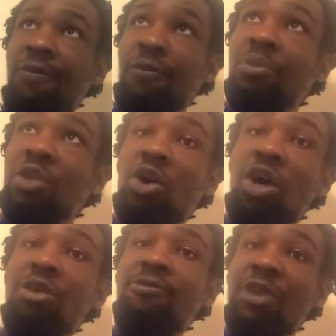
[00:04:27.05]
Women are
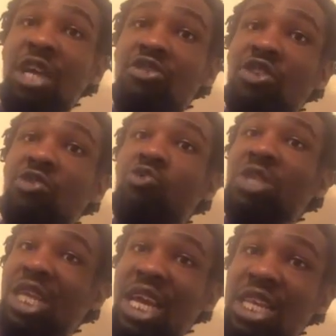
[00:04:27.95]
invention,
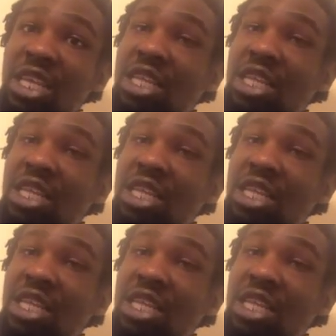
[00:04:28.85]
created.